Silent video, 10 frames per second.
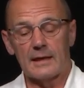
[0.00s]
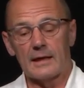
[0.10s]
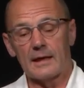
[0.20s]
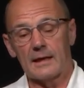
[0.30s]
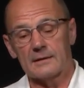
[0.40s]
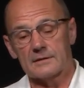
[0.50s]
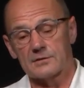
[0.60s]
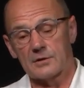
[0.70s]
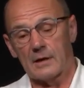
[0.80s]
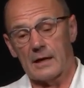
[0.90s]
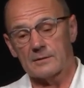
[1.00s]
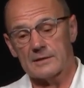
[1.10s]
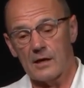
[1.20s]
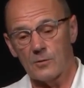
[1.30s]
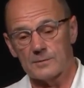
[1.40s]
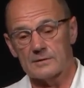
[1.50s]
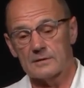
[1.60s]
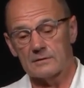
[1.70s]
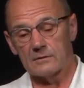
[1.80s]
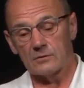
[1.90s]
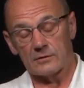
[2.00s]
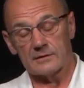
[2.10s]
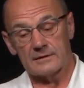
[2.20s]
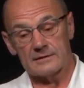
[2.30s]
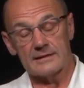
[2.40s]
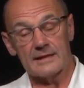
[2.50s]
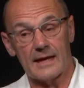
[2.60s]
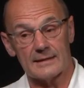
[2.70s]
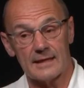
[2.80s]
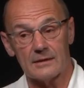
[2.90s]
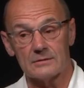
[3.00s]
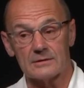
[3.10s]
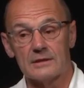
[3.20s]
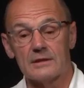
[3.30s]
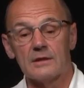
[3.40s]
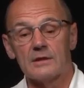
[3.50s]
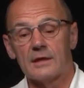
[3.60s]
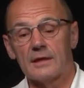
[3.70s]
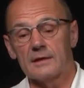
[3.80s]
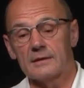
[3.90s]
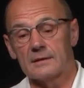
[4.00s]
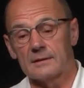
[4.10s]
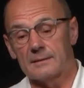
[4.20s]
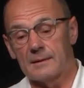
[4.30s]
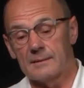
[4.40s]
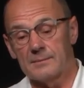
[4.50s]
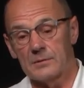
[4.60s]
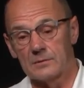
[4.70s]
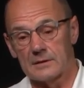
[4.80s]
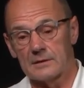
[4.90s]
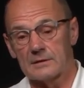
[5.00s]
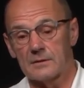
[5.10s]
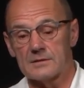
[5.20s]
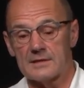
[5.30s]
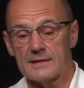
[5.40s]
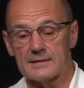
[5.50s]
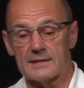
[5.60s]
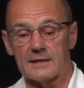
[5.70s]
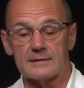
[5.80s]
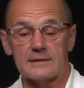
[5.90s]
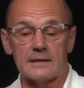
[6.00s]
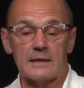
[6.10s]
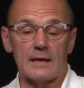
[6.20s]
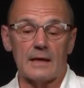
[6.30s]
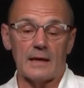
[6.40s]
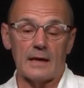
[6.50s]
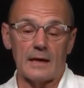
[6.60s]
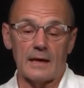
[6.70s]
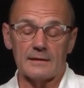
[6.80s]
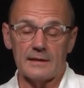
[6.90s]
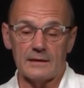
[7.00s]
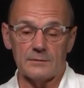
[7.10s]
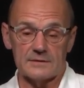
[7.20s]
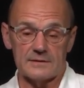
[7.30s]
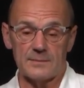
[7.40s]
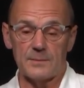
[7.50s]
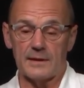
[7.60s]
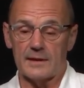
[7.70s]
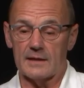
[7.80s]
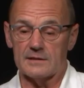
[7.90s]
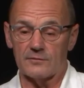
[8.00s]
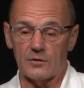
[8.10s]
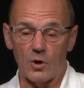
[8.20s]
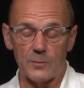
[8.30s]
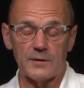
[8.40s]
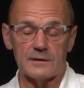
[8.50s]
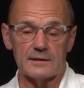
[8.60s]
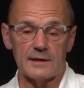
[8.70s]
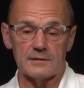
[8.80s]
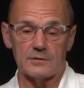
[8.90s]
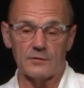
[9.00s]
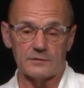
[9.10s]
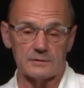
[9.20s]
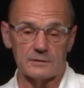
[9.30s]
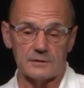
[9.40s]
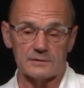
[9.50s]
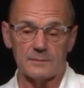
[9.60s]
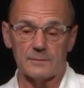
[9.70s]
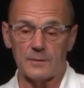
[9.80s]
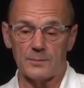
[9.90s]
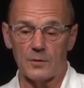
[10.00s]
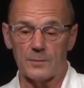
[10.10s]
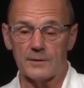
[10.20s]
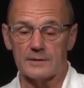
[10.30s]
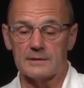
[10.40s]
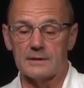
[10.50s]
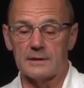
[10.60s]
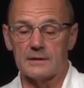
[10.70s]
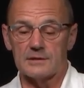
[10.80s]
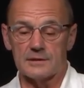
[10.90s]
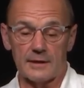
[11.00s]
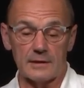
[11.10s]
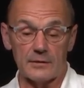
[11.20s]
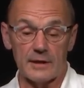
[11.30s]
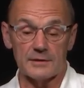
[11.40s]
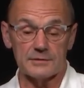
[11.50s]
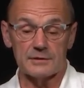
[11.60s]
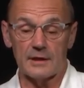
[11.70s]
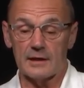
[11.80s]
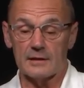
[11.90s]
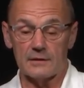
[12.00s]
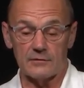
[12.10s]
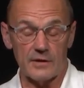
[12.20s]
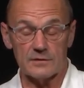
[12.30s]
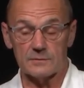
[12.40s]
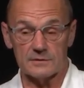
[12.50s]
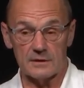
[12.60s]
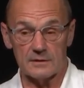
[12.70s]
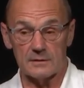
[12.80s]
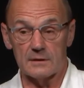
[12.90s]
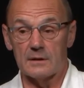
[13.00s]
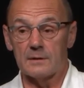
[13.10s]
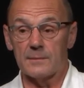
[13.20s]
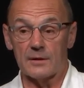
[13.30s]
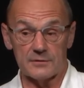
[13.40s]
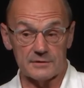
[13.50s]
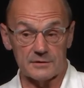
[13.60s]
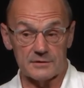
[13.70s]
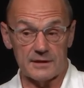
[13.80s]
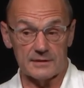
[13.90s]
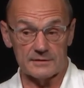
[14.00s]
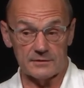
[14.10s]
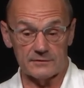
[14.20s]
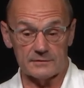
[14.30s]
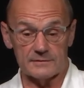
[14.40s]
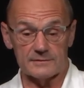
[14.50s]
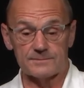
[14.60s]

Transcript: And so I was helped, or rather indeed handheld, in building those data sets. And then it was simply a case of copying the data over to some appropriate shared location, and then the rest was done by research data services.